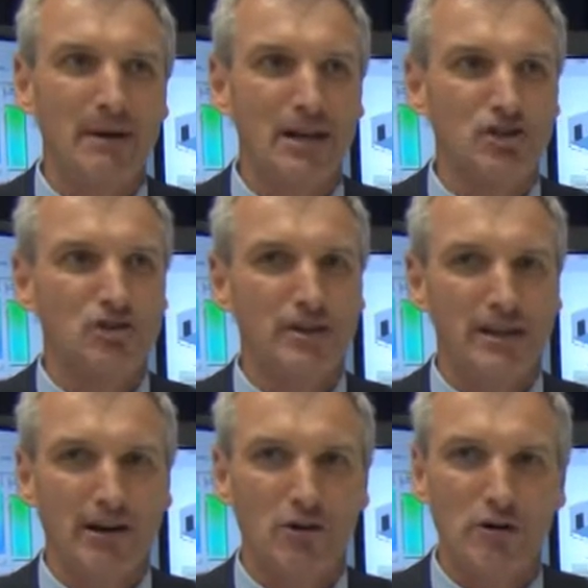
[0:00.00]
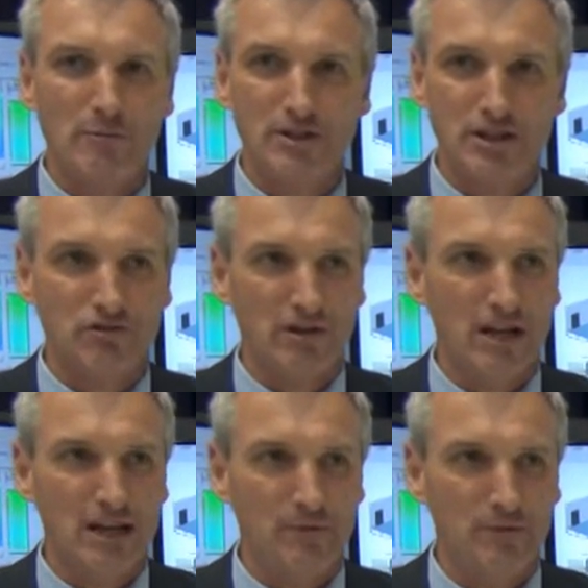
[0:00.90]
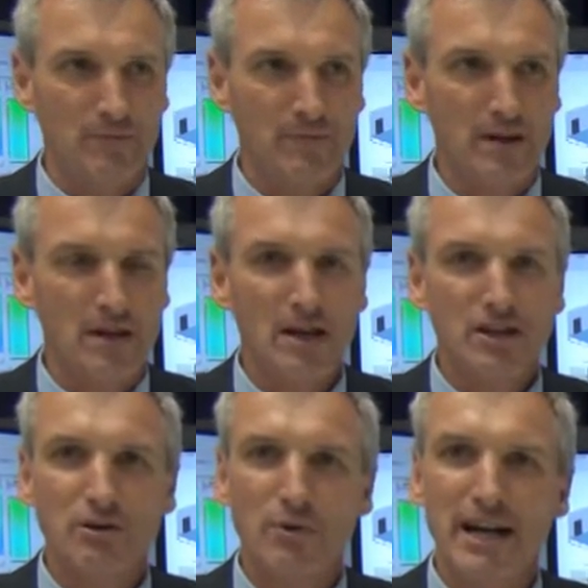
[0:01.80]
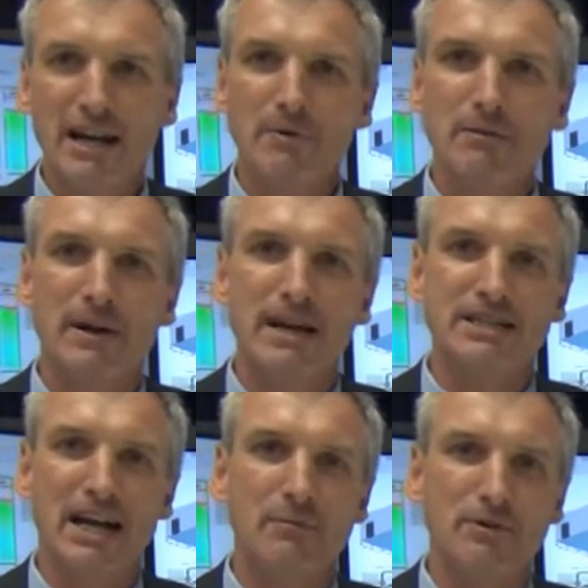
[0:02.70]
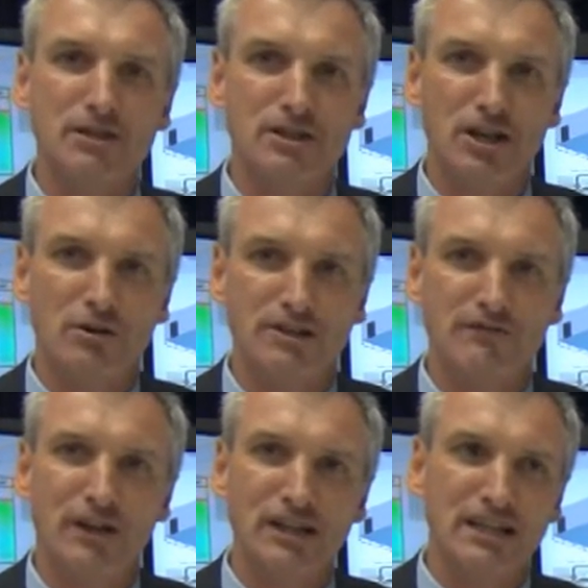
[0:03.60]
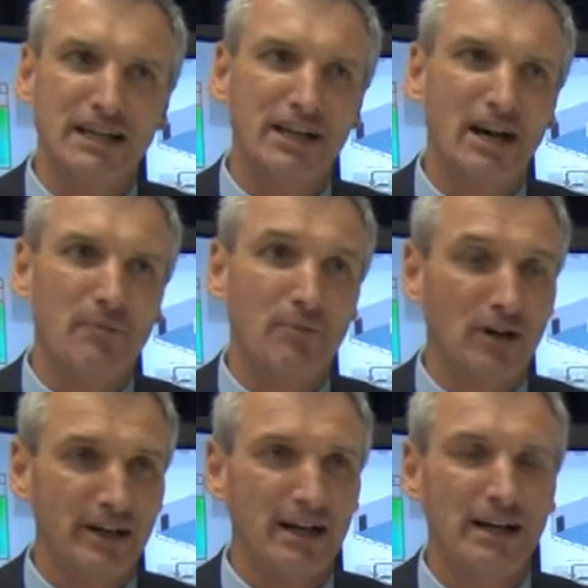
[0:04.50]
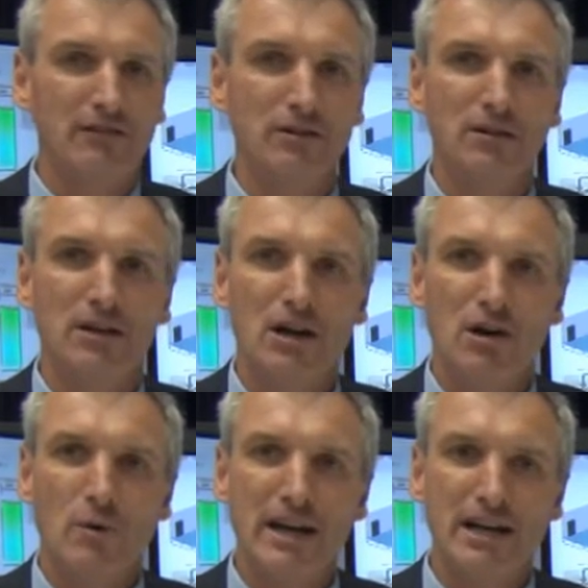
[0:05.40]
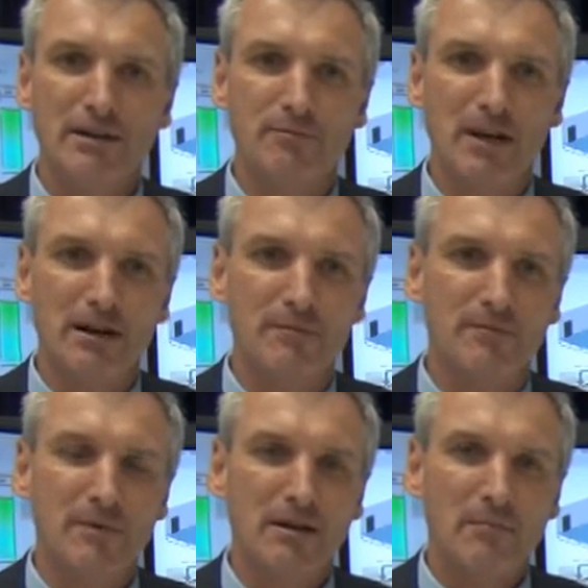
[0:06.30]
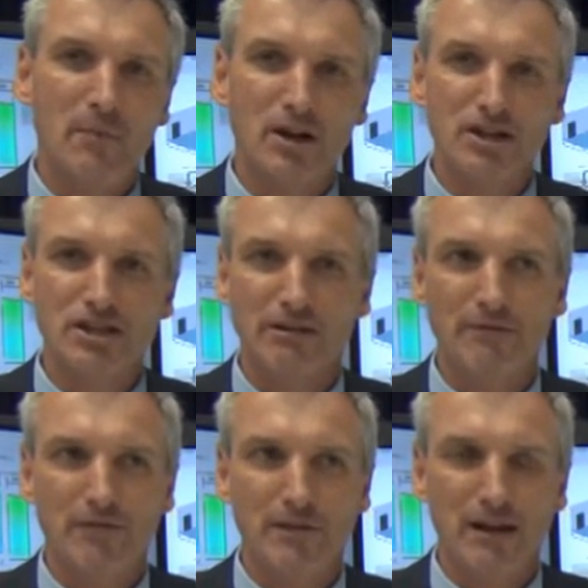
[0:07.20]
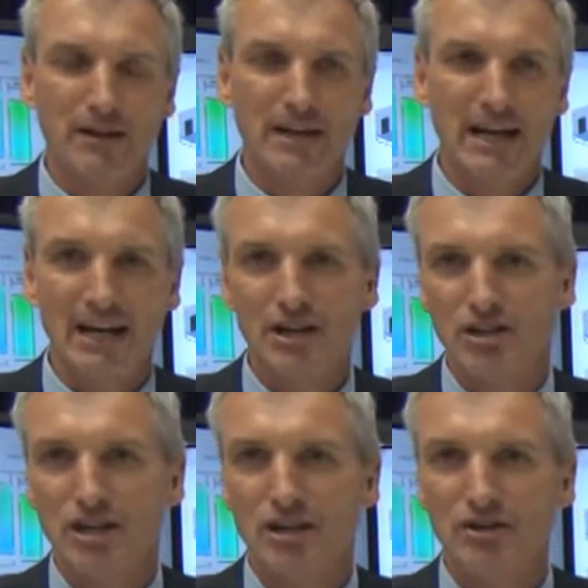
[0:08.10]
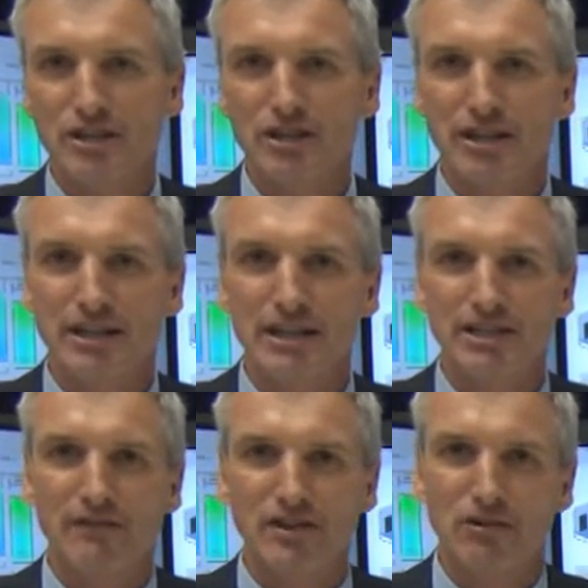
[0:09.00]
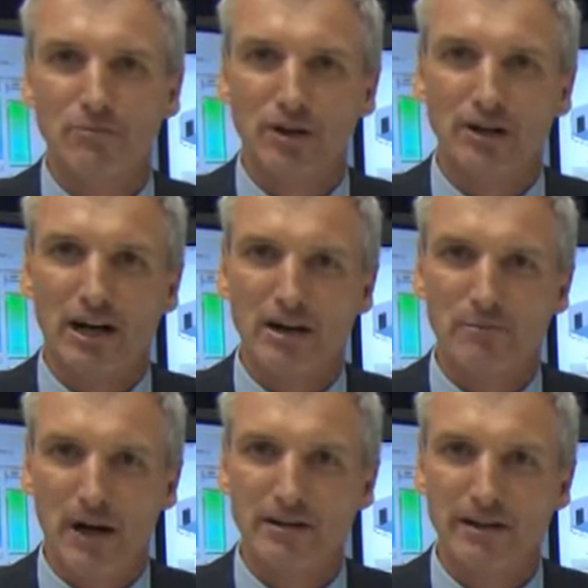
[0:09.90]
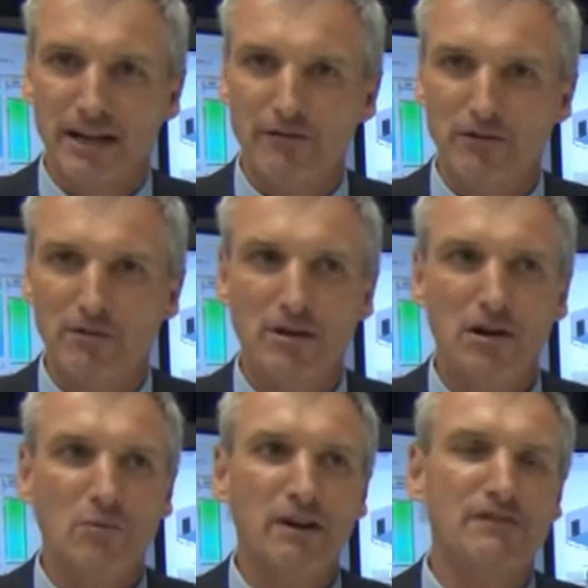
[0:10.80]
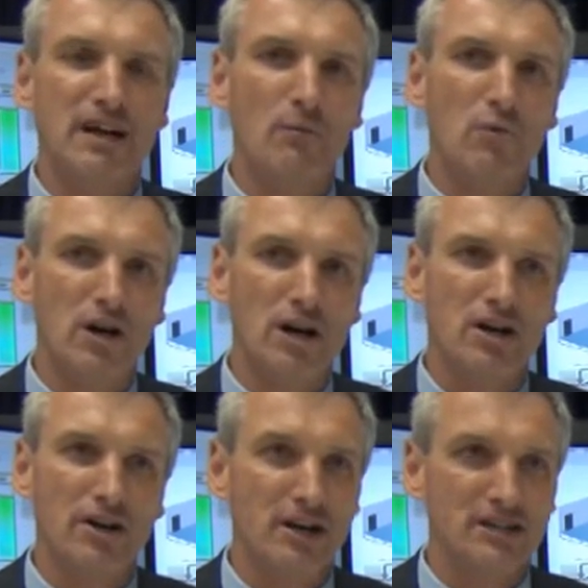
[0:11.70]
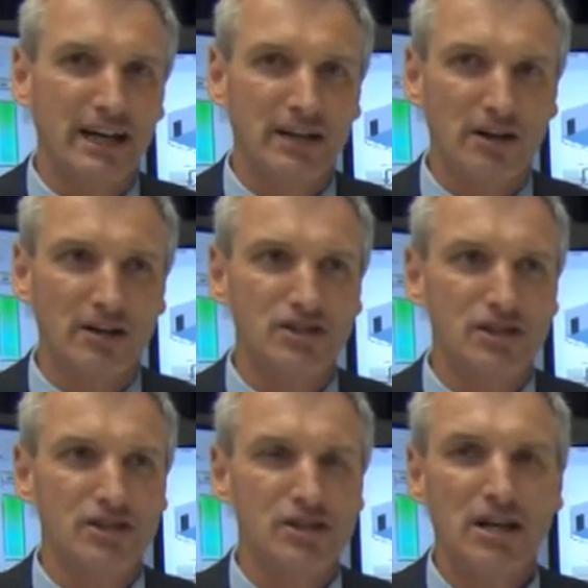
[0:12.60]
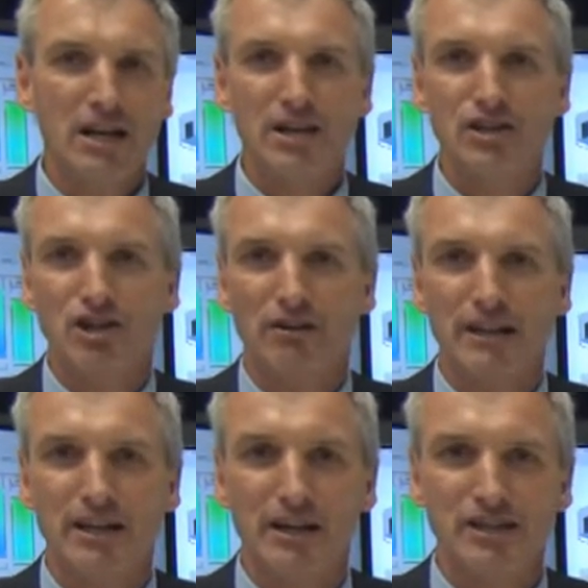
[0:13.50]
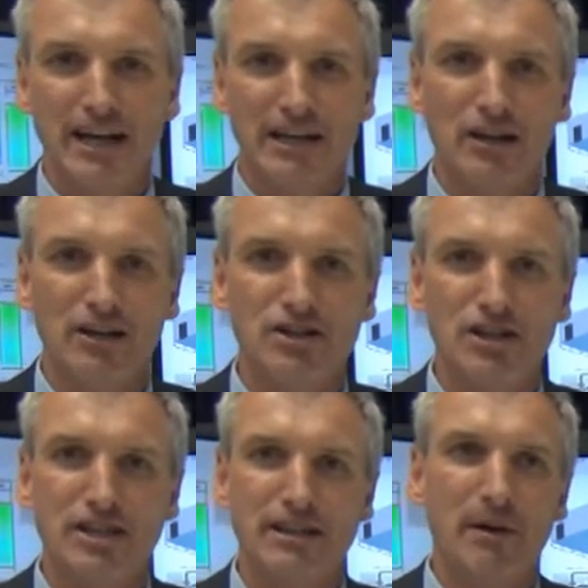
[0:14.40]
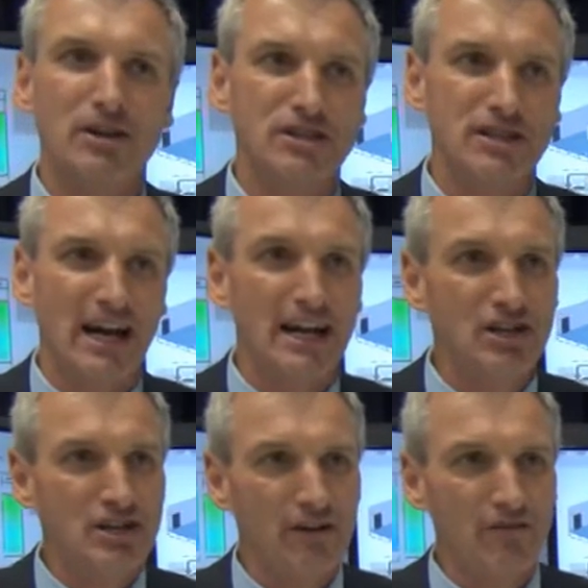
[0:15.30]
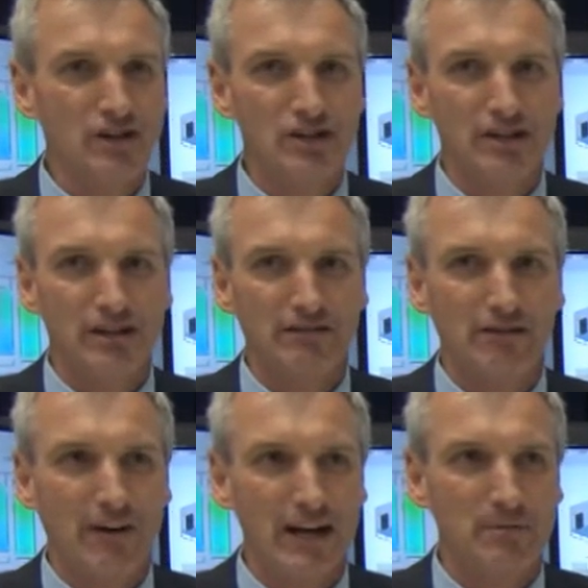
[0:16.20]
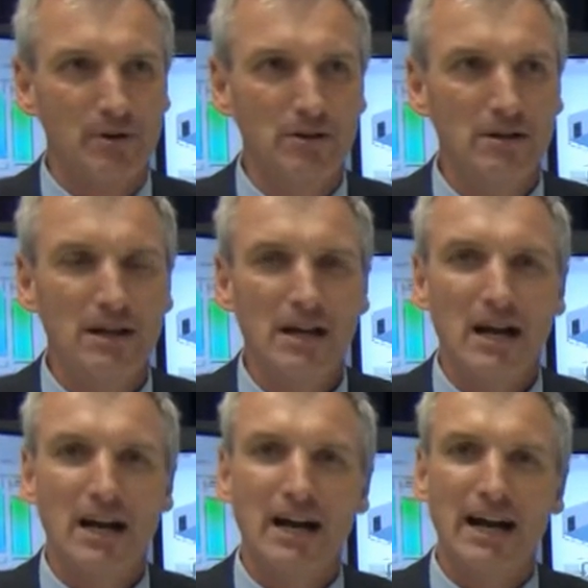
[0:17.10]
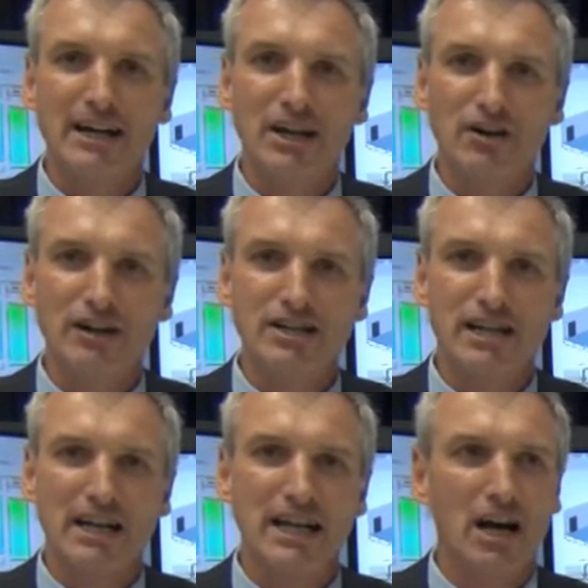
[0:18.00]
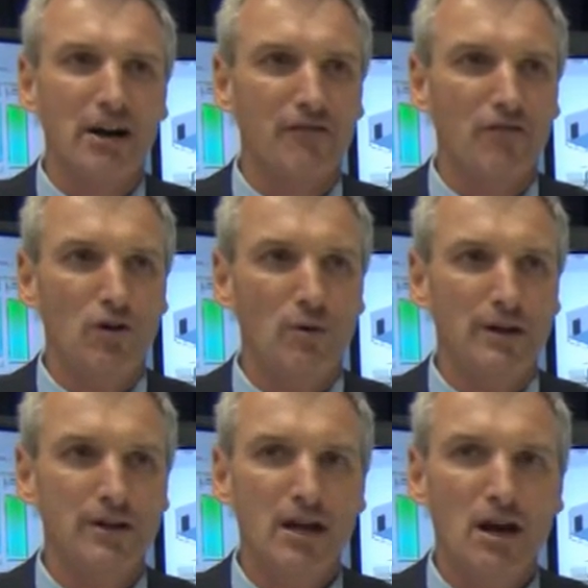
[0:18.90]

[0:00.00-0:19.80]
and make sure that their equipment is reliable. So what ABB is able to do is, firstly, at our product level, we can monitor the energy usage at an individual product component level. We've done work on our technologies, ensuring that our technologies are the most energy efficient that are available. And increasingly going forward,